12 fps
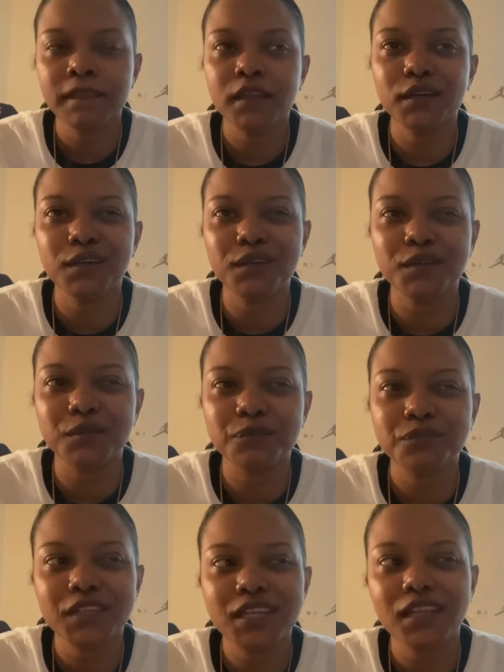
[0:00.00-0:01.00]

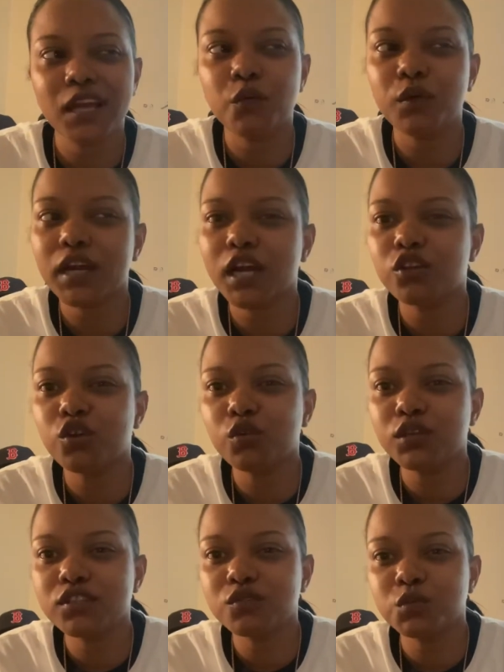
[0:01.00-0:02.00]
Like what I
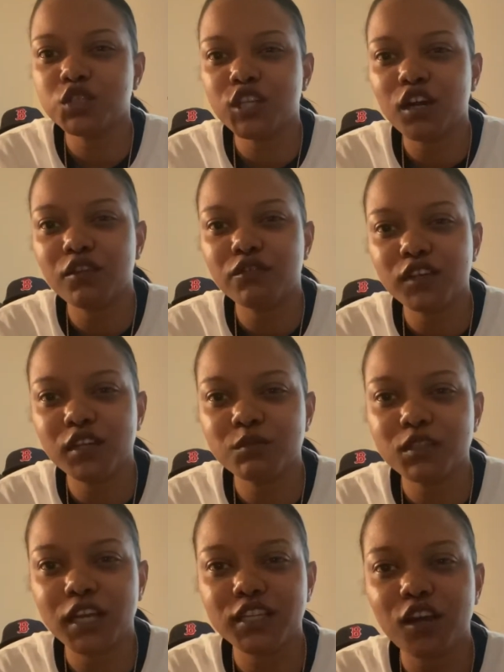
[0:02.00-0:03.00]
noticed with y'all femmes,
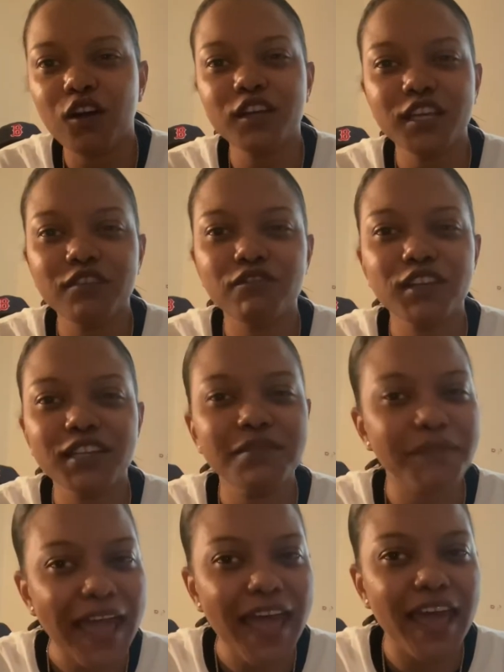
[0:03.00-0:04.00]
like y'all get really
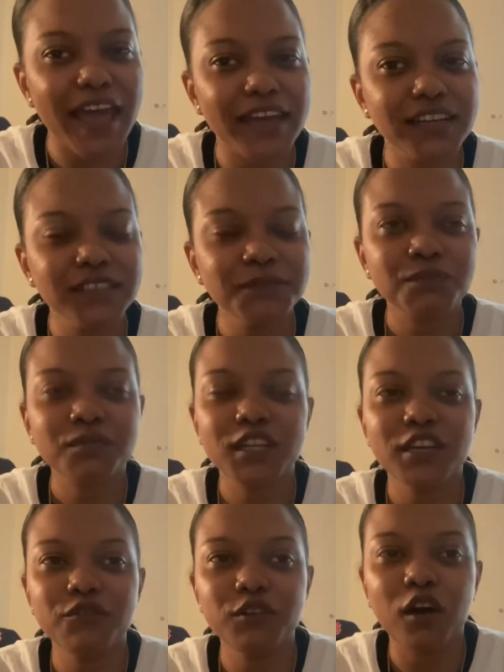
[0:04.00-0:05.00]
mad
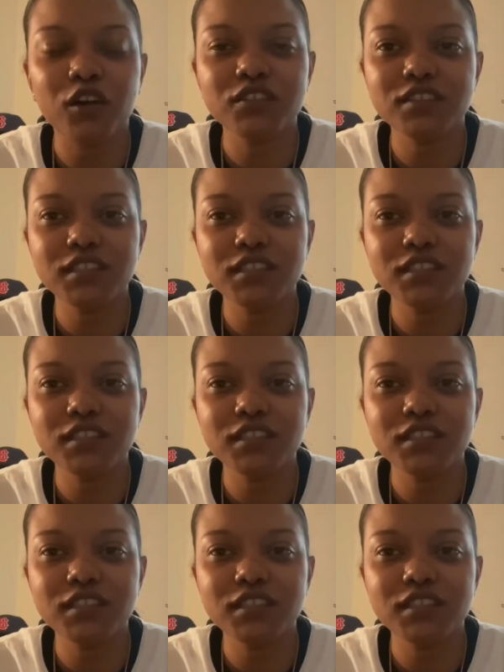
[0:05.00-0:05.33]
if y'all see